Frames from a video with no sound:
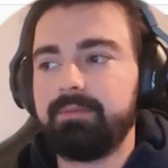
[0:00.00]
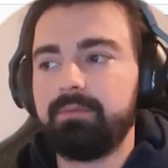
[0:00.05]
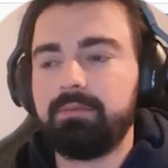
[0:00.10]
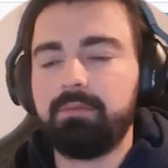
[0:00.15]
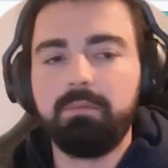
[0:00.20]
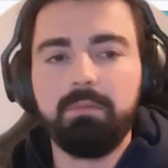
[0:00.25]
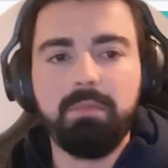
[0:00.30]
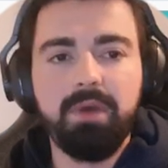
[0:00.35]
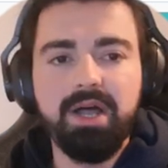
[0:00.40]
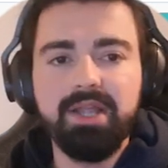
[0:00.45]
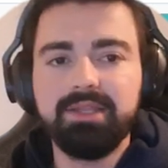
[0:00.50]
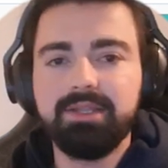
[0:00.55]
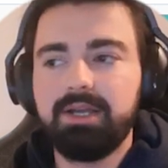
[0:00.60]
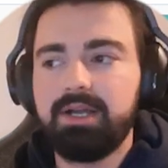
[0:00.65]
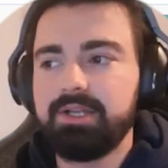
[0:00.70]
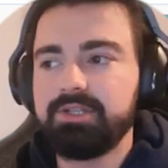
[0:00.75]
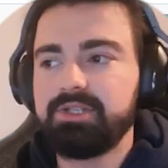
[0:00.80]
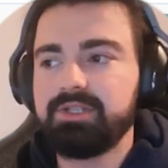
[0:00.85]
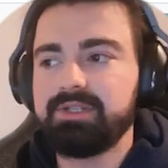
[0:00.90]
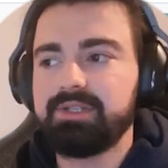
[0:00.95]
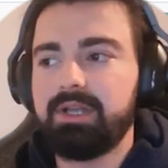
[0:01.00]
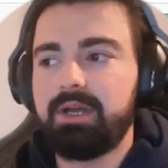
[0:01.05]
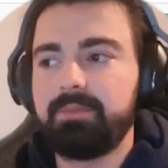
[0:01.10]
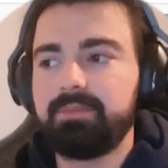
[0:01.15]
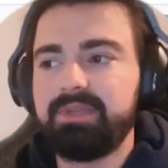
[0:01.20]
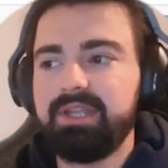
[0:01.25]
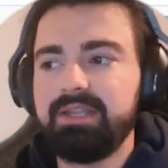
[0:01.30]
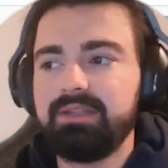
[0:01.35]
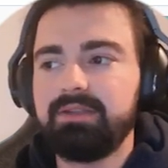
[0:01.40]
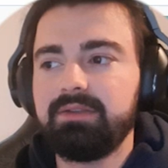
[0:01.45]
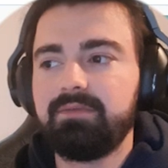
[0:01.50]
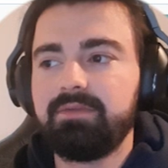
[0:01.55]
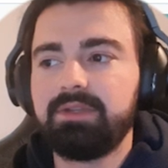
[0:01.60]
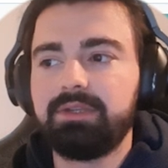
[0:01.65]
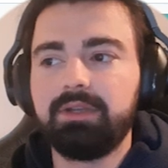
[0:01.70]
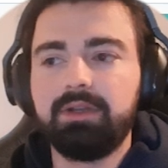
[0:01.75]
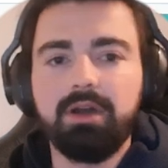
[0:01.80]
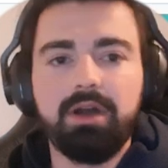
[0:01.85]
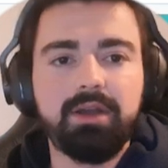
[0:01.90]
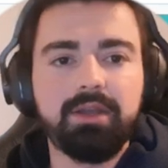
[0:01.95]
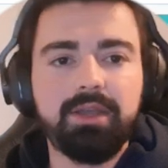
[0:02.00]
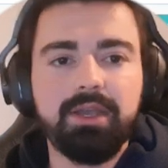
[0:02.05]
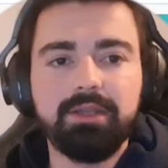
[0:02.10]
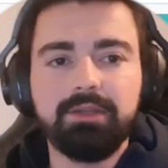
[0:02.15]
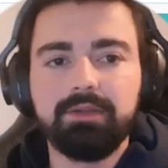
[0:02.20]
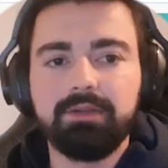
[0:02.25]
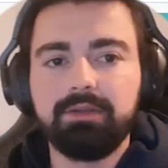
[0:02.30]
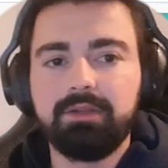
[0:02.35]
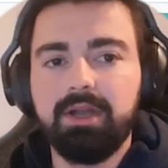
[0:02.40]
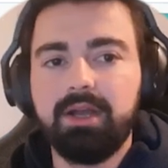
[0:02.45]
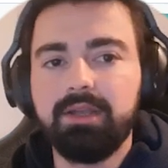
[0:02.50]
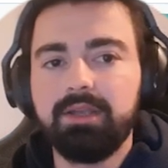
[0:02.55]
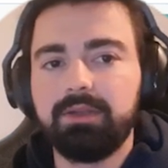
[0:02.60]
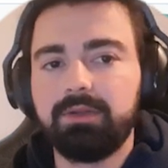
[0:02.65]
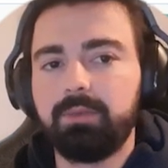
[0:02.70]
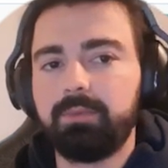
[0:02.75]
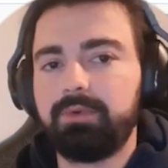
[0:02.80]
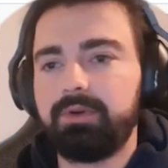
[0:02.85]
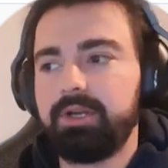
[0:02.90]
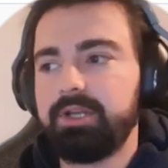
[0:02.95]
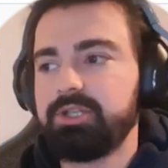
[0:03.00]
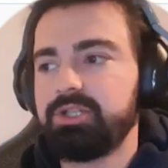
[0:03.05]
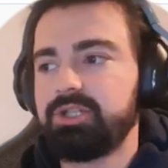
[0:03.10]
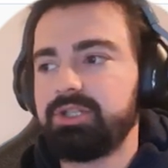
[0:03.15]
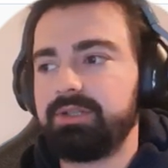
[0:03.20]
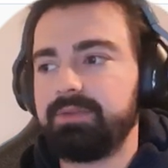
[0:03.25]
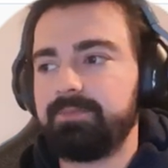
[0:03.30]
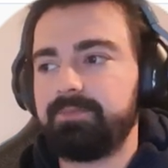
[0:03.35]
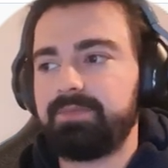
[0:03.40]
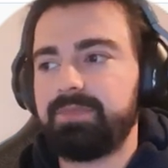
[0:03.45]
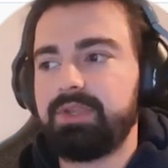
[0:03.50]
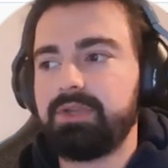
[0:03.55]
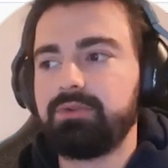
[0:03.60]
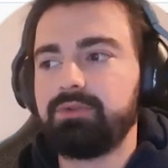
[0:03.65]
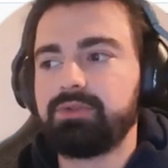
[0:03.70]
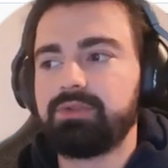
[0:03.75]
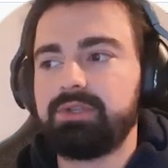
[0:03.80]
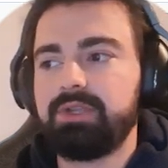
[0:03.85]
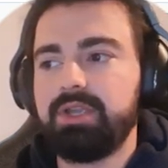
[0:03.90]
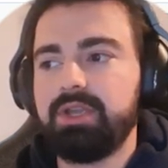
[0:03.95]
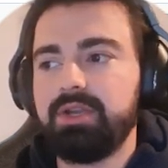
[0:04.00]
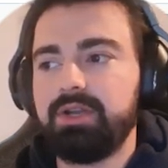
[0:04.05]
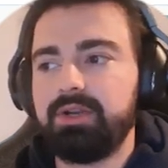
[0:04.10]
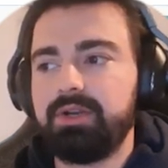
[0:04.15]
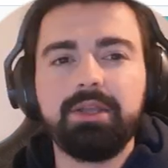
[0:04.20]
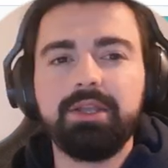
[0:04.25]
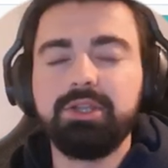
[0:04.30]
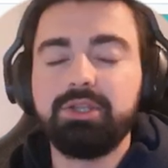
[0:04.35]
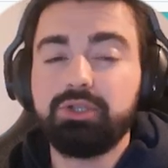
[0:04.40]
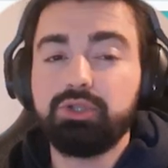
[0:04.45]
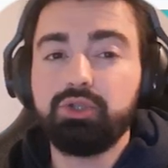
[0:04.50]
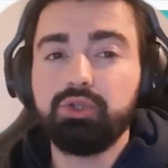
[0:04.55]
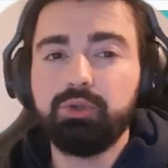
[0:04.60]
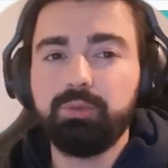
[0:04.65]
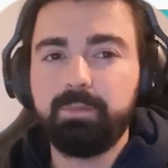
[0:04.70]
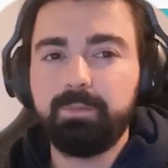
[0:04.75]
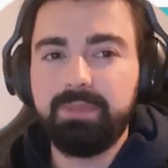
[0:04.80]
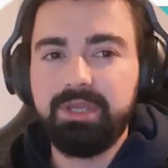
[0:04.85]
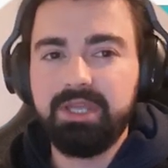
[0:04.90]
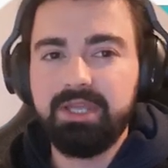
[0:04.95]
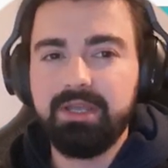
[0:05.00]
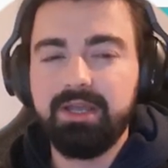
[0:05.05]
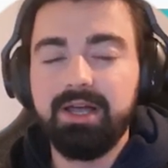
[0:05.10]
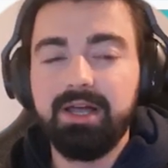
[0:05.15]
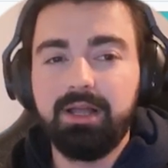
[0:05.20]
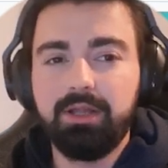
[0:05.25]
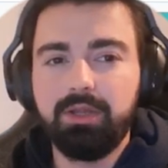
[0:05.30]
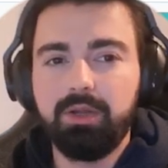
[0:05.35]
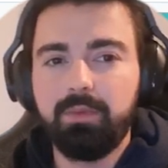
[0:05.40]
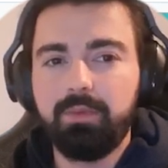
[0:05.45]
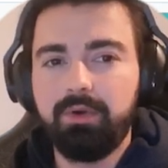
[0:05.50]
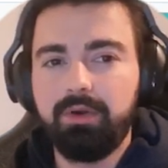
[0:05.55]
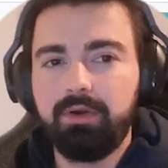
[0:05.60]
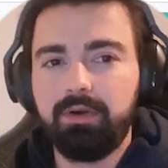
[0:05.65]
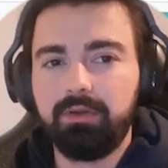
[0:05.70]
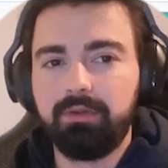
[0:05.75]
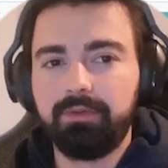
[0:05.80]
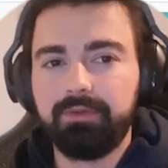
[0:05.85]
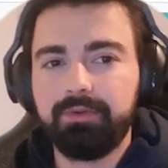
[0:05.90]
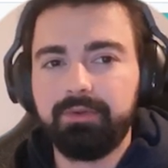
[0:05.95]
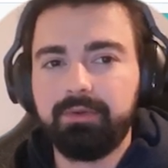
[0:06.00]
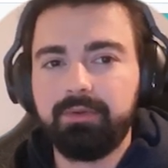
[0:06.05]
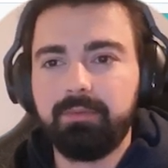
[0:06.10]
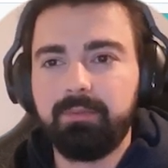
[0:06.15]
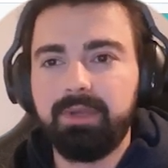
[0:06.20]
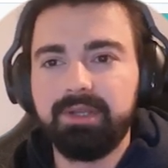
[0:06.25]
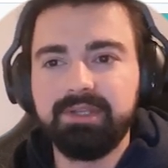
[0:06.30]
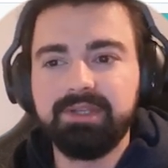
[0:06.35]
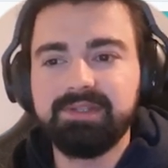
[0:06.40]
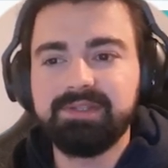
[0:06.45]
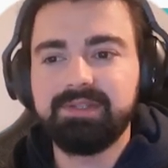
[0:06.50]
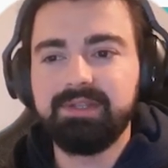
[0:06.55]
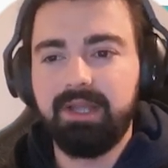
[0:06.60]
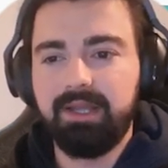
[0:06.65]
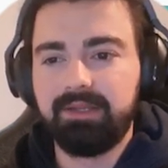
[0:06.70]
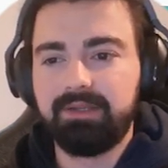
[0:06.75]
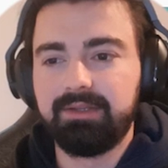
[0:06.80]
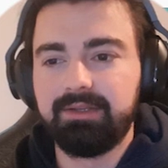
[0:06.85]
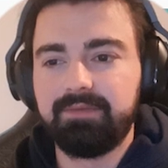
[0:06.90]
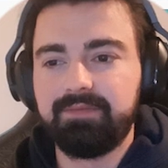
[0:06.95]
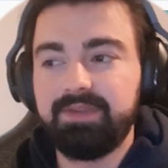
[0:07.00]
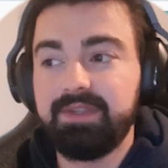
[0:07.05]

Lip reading: but I just updating with the concat operation used here. It should be hello world, but it's not.